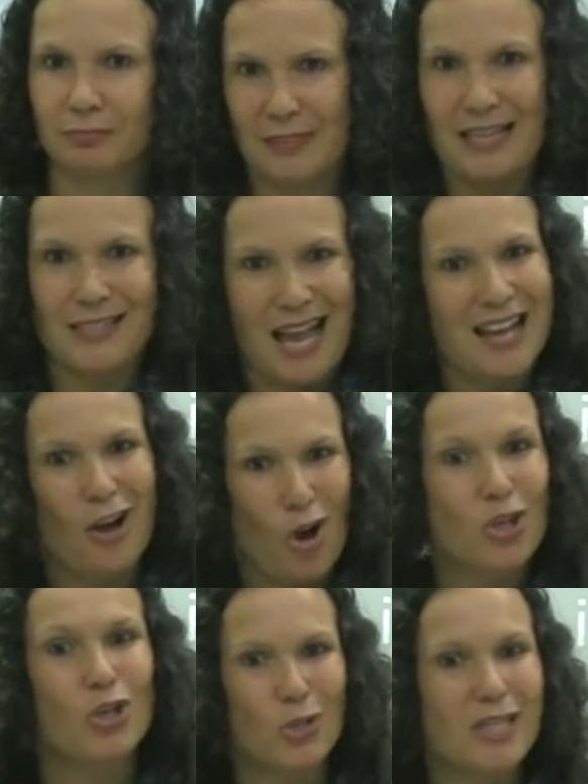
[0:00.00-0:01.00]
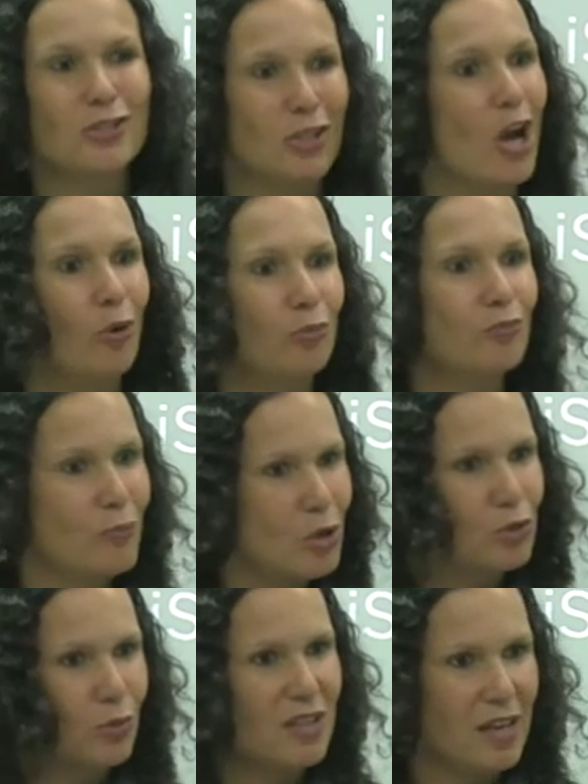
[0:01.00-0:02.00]
That's kind of all you need to know,
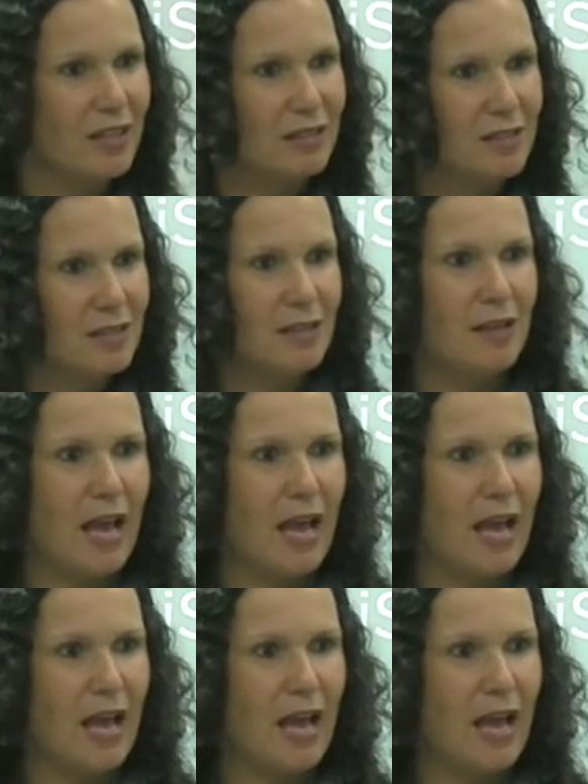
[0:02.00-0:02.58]
those 3 things.